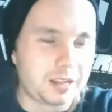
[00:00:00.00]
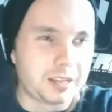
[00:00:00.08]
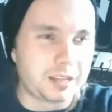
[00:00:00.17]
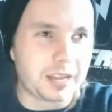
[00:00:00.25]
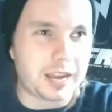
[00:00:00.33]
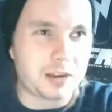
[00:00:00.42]

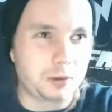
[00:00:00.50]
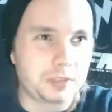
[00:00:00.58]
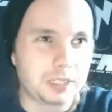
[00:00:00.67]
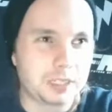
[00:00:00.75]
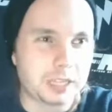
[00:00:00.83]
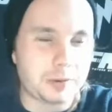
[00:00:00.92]
don't
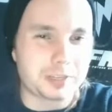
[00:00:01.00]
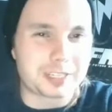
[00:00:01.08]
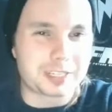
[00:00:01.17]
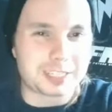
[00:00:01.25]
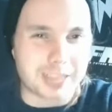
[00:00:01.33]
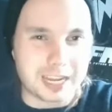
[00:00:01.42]
think they would
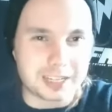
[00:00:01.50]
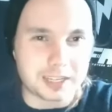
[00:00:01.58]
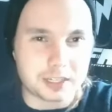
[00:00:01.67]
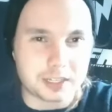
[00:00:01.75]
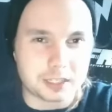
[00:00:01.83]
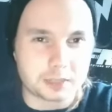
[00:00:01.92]
say
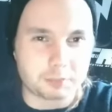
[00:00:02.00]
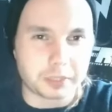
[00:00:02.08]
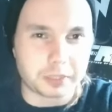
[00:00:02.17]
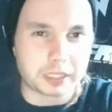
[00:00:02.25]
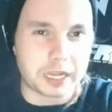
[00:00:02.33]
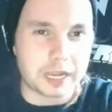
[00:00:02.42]
this,
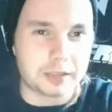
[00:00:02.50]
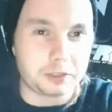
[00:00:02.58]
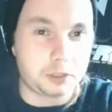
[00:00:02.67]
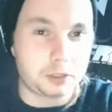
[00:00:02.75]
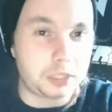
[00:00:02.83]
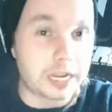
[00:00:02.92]
but they
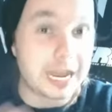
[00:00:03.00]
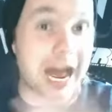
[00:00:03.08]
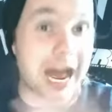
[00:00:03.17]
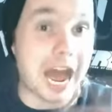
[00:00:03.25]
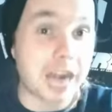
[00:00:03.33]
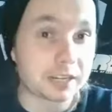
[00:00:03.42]

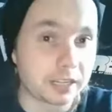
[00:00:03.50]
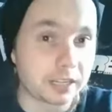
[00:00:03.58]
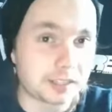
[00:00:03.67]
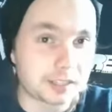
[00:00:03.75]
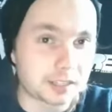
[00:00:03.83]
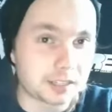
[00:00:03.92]
act like
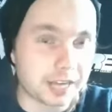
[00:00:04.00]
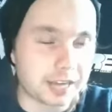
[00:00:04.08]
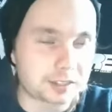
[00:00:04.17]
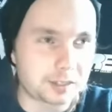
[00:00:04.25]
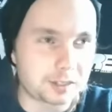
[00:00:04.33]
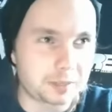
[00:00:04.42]
this, and
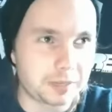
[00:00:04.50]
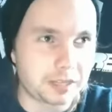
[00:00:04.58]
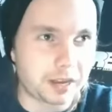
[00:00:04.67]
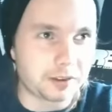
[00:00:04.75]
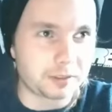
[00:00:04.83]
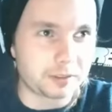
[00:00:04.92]
actions speak
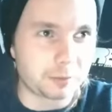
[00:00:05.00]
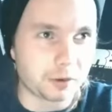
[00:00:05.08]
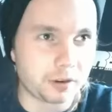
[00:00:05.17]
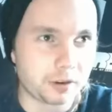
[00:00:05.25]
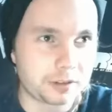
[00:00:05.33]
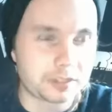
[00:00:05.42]
louder than
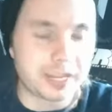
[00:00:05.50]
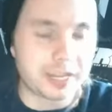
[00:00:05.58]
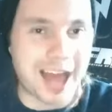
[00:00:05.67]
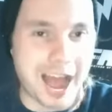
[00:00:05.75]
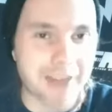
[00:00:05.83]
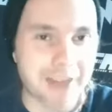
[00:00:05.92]
words. They
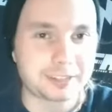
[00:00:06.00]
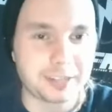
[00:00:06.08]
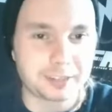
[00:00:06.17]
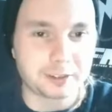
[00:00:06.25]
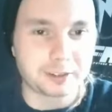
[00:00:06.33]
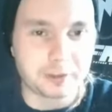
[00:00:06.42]
act
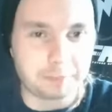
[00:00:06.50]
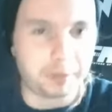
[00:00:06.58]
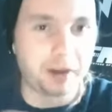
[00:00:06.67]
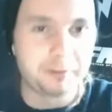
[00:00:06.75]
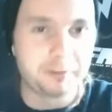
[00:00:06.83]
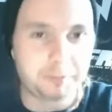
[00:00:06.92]
like they're
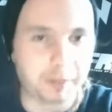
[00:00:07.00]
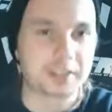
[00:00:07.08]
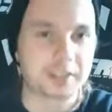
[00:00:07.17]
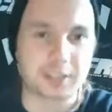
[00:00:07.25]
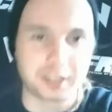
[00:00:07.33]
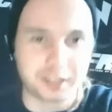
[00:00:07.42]
above
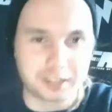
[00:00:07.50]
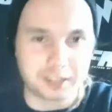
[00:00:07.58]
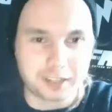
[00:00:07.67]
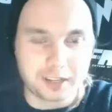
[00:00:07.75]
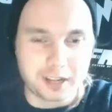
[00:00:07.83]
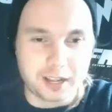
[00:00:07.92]
busking,
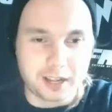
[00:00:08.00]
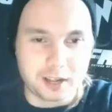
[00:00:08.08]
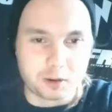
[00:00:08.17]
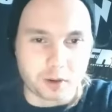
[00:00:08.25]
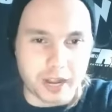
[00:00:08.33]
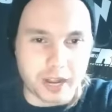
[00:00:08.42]

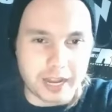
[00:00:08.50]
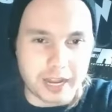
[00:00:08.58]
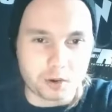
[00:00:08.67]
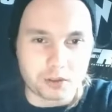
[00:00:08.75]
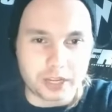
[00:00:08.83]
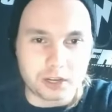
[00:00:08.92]
right?
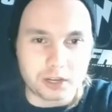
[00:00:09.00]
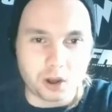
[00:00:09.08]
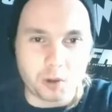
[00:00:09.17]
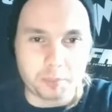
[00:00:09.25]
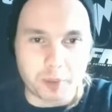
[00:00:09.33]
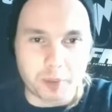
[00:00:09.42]
Or they
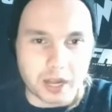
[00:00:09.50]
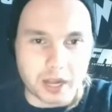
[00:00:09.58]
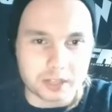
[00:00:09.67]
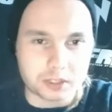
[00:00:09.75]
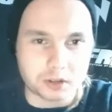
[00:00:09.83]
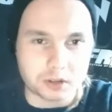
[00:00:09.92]
don't
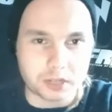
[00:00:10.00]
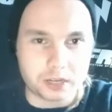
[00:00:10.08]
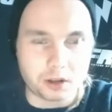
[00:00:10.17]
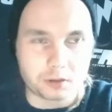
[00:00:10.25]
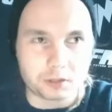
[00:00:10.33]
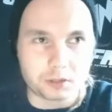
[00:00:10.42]
busk, or they
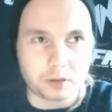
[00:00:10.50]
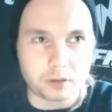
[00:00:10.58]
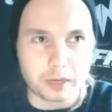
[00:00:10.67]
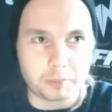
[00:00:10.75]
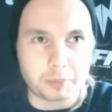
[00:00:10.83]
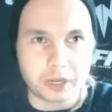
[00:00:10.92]
don't do
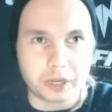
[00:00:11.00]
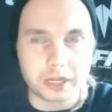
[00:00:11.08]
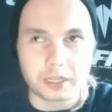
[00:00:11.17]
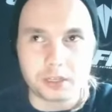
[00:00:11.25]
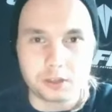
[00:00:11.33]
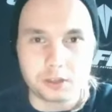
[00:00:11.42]
it. But
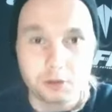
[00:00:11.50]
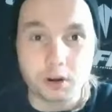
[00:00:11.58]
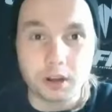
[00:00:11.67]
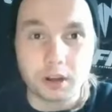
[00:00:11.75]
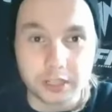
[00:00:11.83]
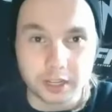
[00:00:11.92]
you,
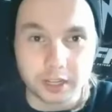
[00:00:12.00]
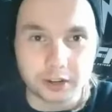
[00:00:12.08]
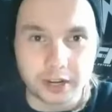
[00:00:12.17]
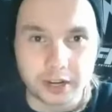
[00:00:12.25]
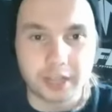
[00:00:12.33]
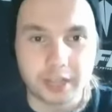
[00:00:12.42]
on the
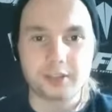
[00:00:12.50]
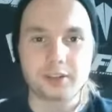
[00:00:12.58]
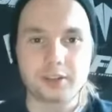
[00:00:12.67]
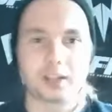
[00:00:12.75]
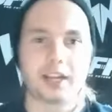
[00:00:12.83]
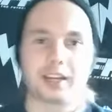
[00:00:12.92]
other hand,
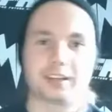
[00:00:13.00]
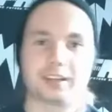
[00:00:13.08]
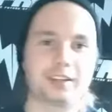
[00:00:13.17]
you're like